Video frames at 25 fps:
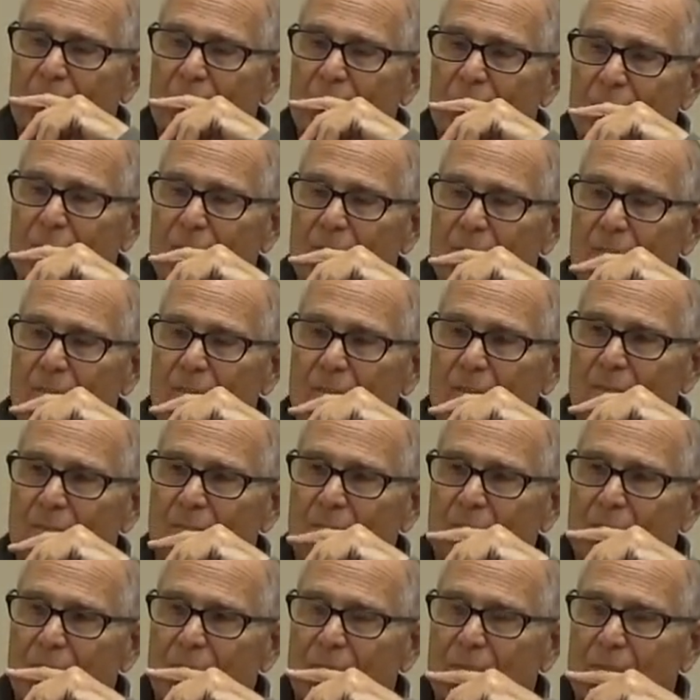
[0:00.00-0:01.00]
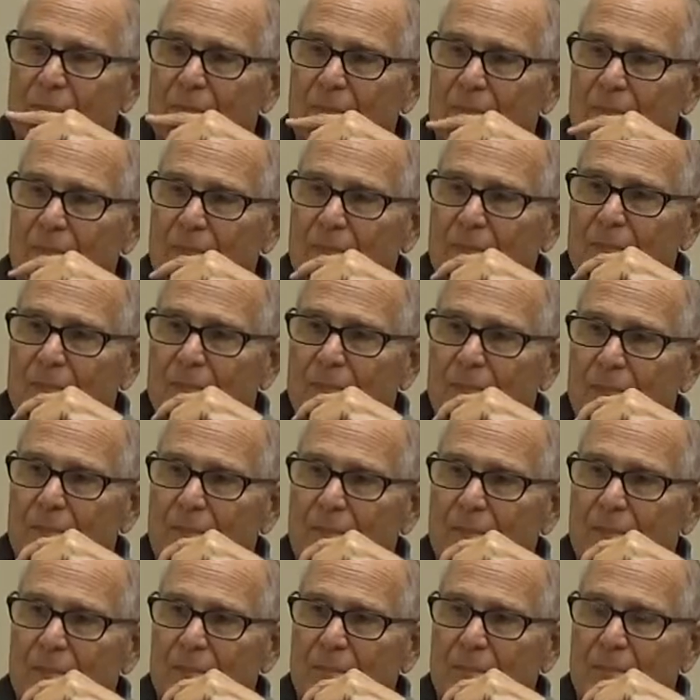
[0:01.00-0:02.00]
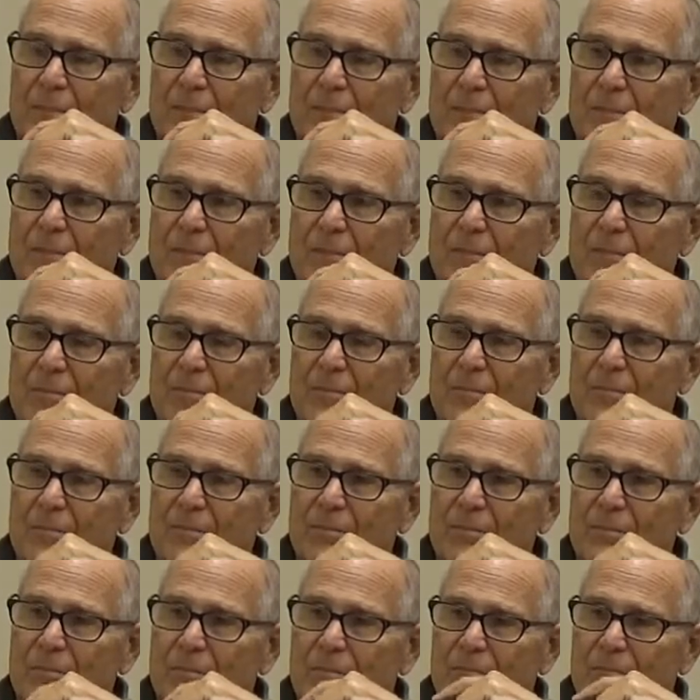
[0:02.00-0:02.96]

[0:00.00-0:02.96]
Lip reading: (silence)